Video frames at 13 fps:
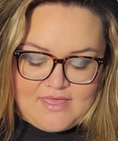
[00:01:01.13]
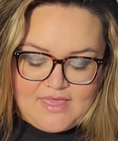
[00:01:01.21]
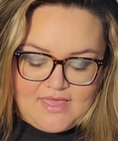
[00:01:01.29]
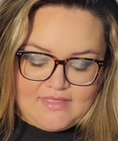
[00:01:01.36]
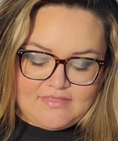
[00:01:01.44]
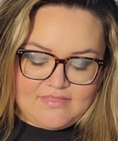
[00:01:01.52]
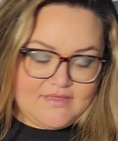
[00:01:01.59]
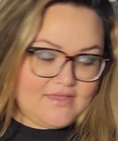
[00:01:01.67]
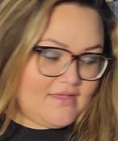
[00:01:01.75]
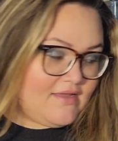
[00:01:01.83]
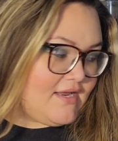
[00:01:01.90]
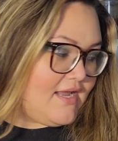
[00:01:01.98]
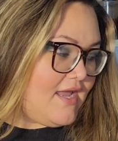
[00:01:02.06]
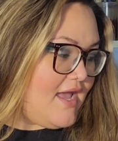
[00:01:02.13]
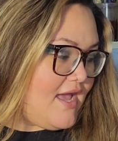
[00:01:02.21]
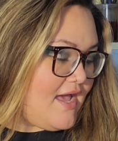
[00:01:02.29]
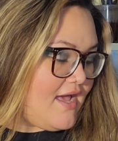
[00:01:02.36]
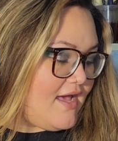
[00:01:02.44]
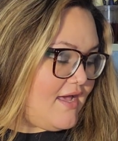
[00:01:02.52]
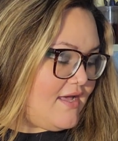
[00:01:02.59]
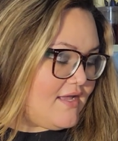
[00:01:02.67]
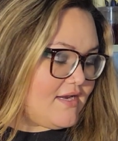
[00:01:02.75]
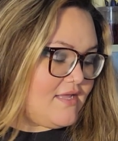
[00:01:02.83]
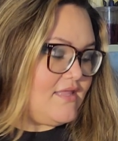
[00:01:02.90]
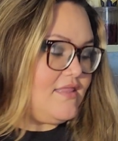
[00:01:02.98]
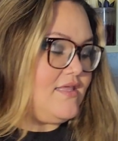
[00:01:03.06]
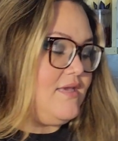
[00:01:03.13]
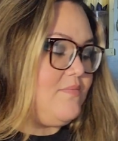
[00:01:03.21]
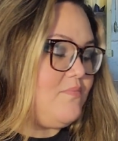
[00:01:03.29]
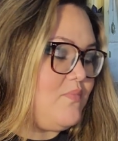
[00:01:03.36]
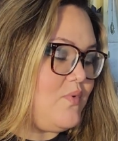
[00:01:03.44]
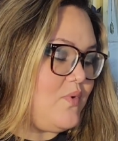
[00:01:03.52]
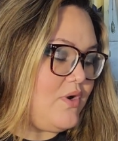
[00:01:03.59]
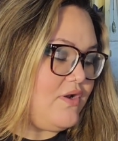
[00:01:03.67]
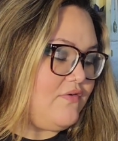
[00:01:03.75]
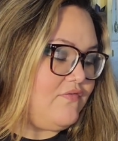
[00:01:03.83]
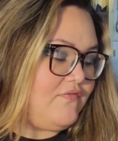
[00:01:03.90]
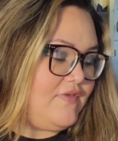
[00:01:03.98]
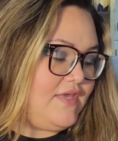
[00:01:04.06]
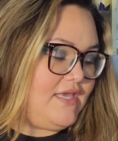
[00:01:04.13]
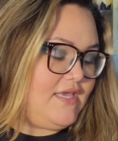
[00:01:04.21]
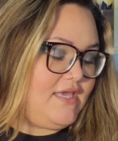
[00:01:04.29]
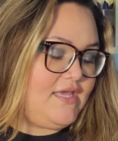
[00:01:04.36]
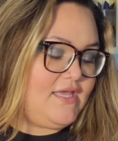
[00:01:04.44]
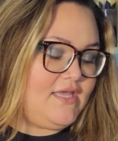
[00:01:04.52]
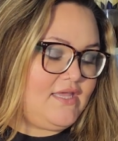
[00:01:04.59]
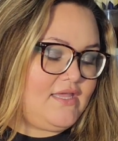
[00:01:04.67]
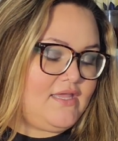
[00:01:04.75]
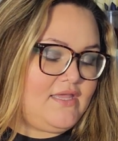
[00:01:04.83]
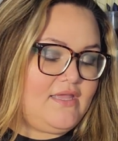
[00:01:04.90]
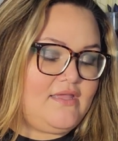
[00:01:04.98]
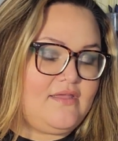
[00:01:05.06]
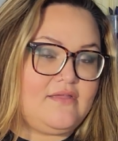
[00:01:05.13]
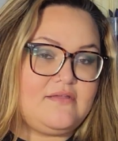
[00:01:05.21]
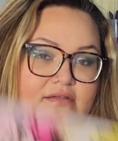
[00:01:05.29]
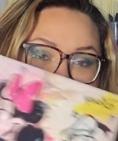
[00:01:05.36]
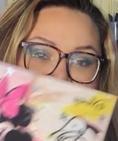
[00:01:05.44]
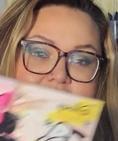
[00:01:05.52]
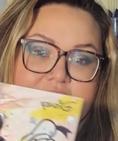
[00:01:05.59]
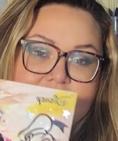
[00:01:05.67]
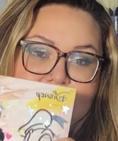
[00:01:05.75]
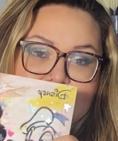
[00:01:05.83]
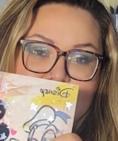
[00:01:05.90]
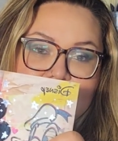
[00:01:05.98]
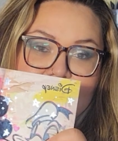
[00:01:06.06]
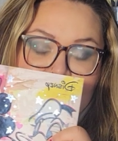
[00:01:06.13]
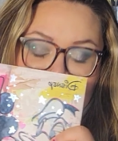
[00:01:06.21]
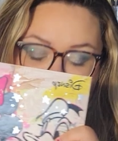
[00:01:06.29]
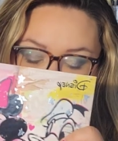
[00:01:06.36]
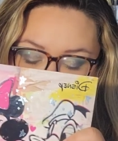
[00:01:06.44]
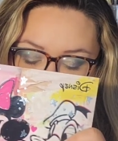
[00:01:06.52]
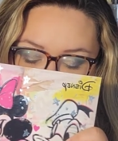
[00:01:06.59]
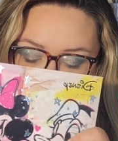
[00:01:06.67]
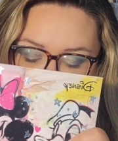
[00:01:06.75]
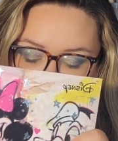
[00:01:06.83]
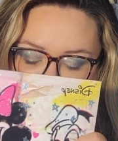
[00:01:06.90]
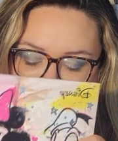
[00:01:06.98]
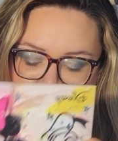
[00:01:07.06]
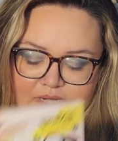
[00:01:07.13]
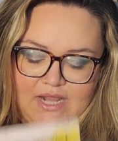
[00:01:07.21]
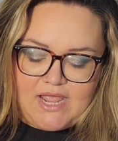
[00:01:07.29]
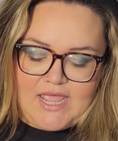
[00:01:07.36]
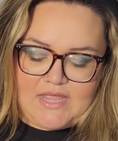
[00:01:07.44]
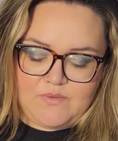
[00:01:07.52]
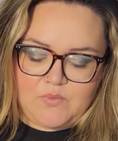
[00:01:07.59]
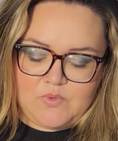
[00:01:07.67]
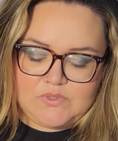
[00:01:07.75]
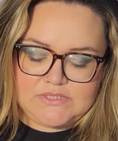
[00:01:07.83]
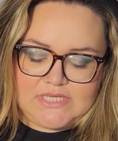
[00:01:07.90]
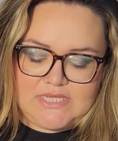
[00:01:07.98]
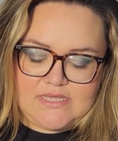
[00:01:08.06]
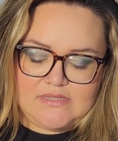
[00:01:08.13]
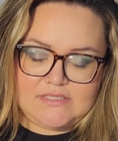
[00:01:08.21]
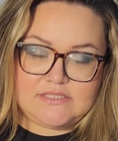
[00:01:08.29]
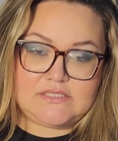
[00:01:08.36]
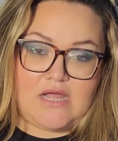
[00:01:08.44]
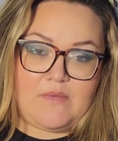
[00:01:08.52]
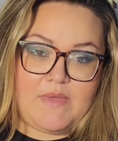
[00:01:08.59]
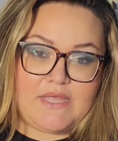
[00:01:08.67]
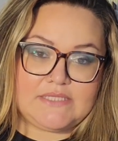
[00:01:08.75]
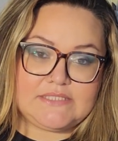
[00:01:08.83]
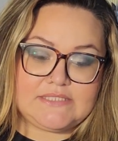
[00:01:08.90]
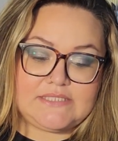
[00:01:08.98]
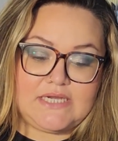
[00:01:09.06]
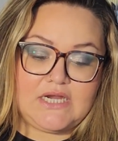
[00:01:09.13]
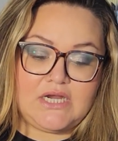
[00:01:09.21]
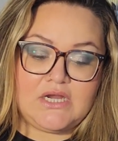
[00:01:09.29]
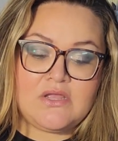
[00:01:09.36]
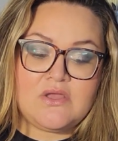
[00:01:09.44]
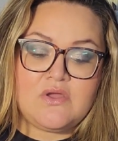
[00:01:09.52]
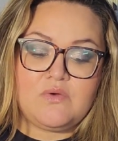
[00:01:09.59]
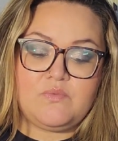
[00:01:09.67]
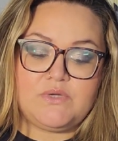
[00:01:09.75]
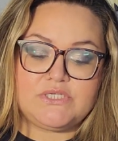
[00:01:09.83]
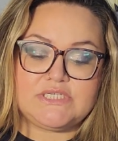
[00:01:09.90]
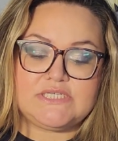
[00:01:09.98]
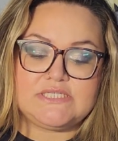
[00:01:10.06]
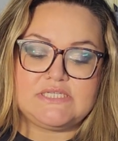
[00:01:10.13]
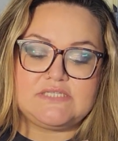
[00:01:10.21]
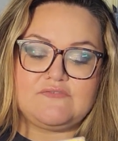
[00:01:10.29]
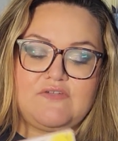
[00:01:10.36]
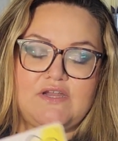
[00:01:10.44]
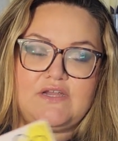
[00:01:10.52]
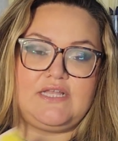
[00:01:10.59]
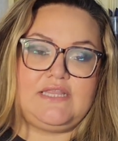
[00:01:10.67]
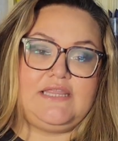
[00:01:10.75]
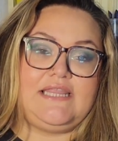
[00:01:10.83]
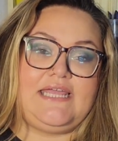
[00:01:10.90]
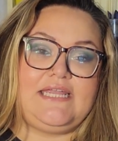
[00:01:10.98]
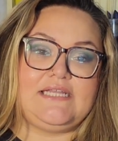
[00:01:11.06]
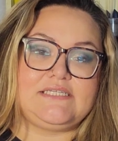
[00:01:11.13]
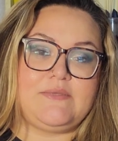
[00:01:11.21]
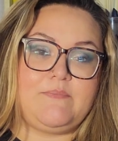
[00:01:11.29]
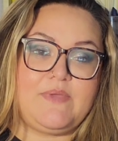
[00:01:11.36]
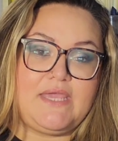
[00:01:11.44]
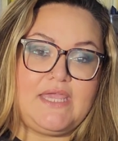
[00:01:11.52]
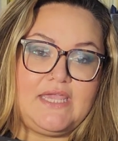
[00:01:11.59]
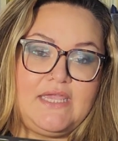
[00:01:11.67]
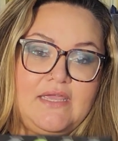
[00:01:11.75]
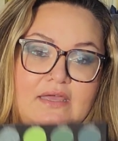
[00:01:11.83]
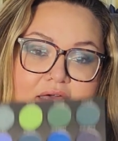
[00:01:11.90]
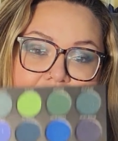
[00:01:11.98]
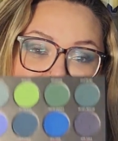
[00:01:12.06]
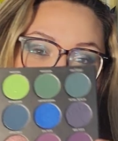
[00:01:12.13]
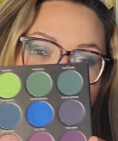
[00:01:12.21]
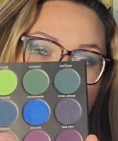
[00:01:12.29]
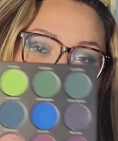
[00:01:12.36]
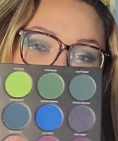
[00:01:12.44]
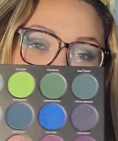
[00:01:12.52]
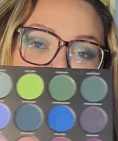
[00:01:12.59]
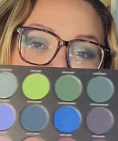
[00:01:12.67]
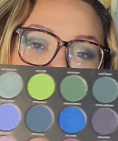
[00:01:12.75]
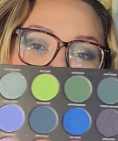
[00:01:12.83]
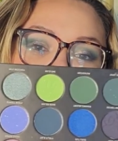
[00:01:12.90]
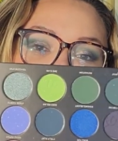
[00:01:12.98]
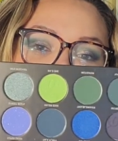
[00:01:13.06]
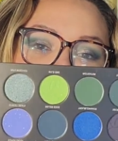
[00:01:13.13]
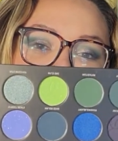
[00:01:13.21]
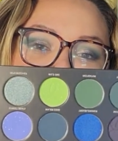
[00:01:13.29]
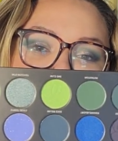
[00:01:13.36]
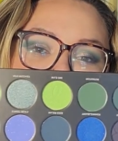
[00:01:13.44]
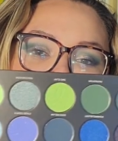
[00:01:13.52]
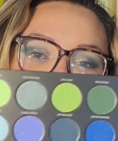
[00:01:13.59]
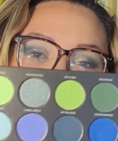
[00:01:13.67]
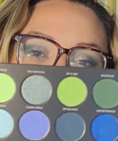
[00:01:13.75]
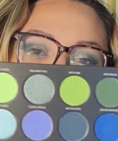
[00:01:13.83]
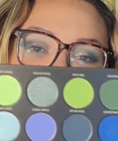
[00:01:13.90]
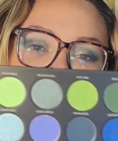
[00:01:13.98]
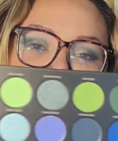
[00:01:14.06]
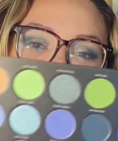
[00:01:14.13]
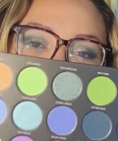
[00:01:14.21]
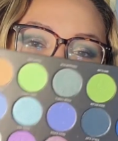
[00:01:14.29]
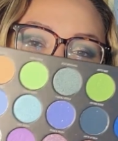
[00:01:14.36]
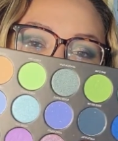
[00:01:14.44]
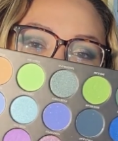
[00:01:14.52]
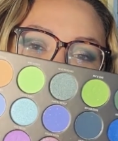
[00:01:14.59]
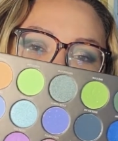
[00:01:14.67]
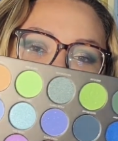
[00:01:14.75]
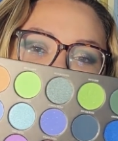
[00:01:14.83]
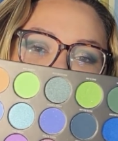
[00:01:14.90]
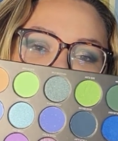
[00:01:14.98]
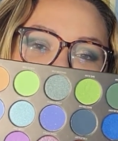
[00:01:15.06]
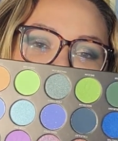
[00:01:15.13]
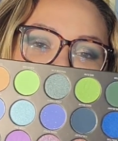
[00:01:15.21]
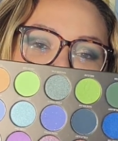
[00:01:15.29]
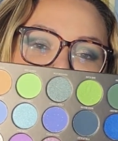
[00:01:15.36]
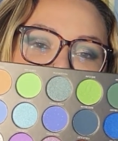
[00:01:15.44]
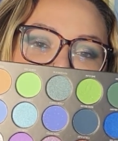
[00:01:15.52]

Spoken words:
And then I had the Morphe Disney collab, and this one I had rolled in Stop and Stare, which is this very light pink. I mixed it with the white color here.